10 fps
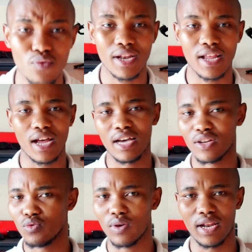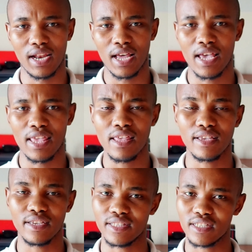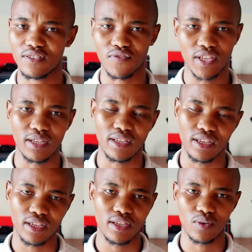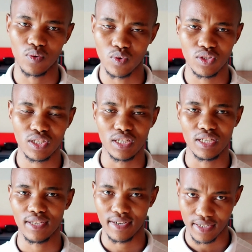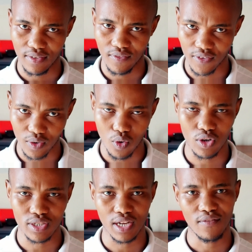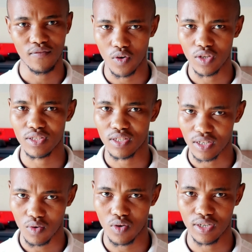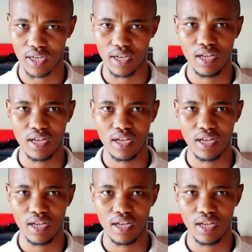wanna lie, it is very good recorder, voice recorder,